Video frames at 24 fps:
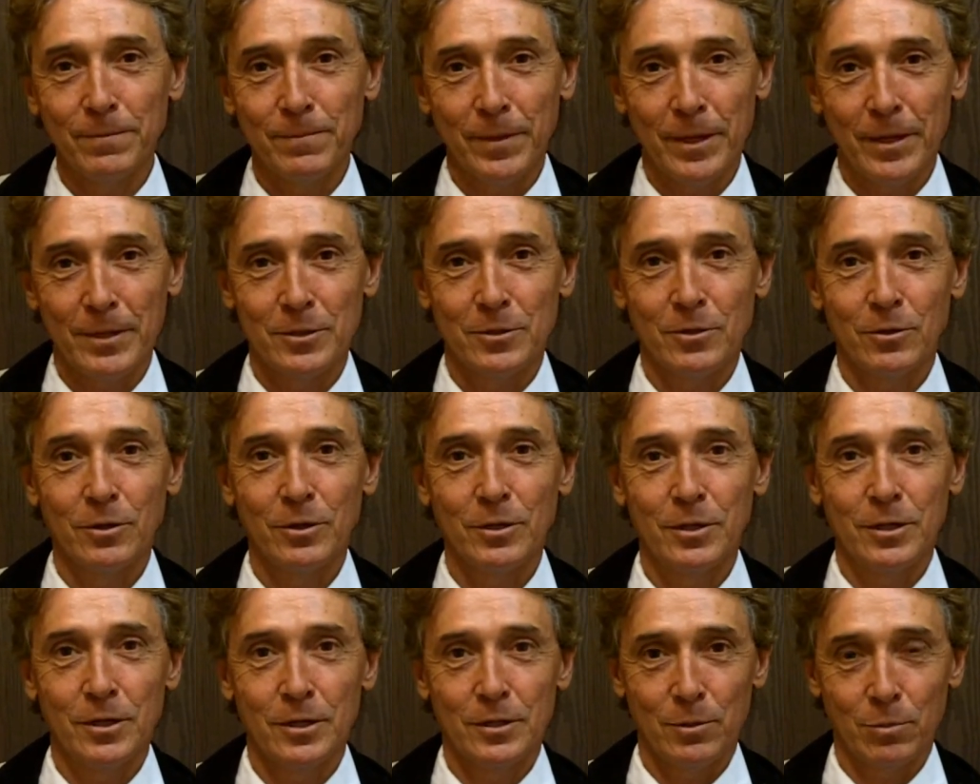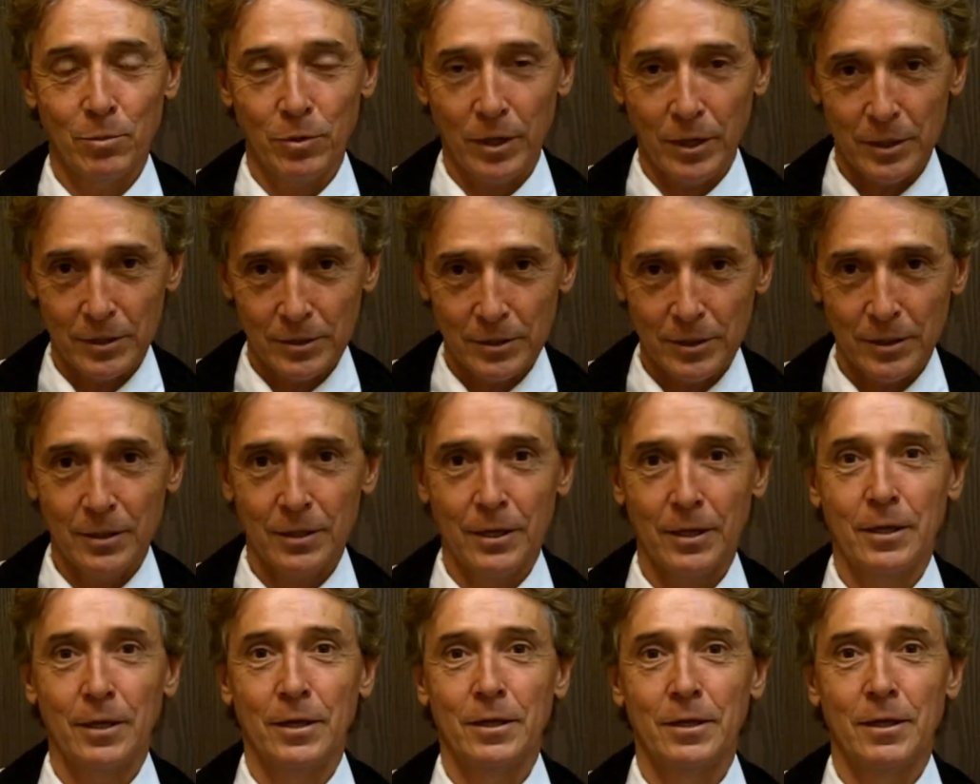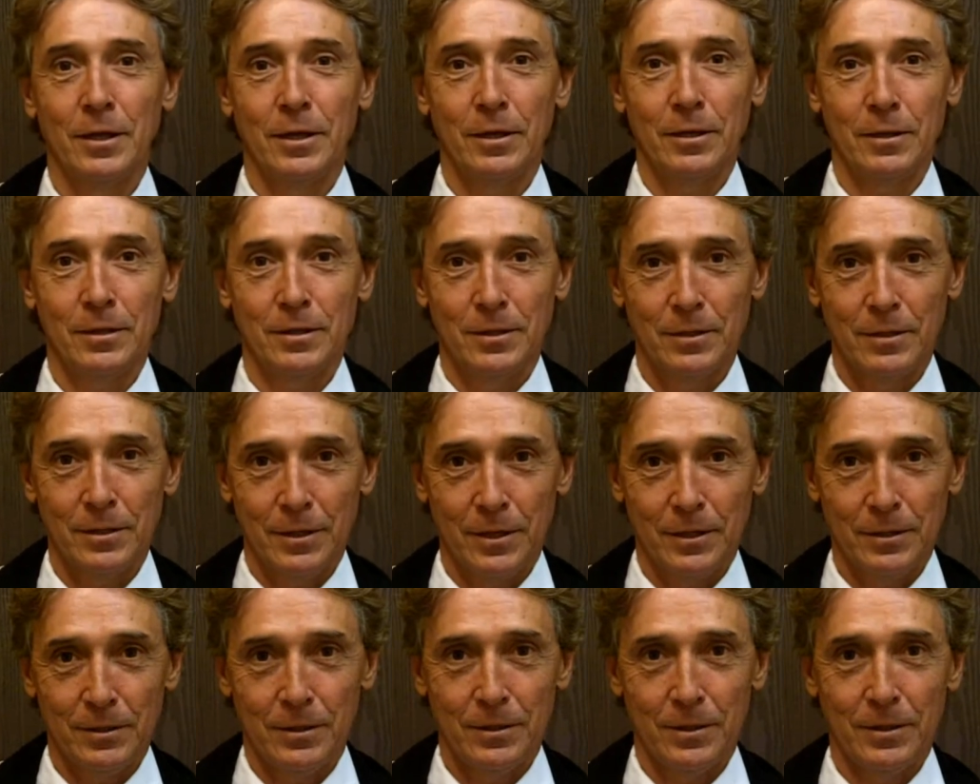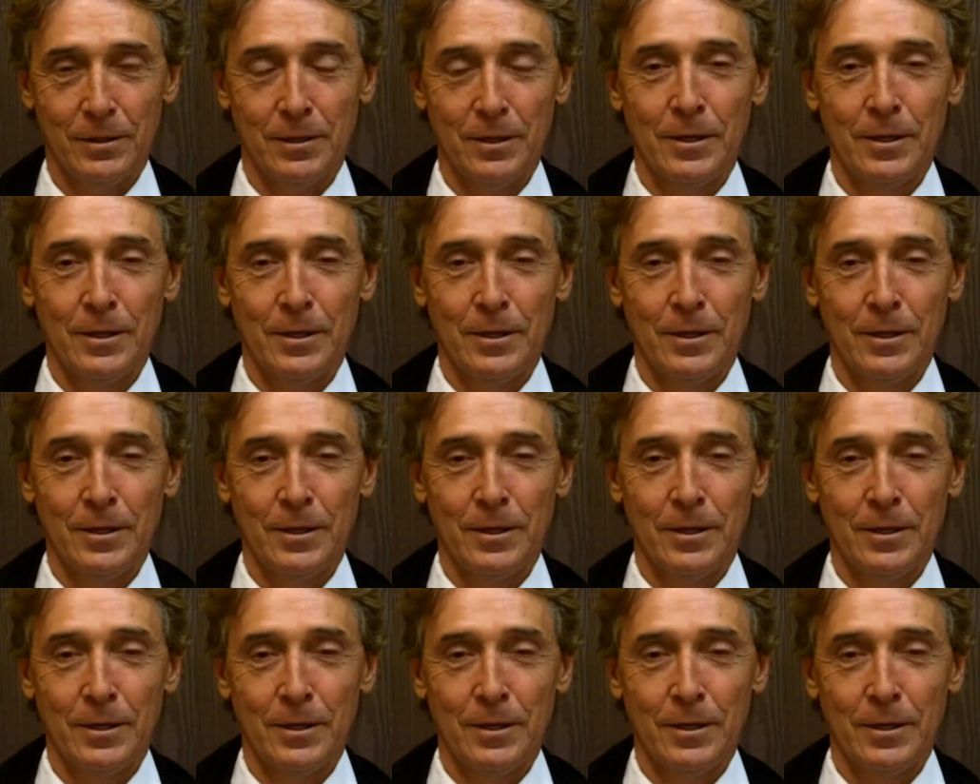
I started to get depressed, and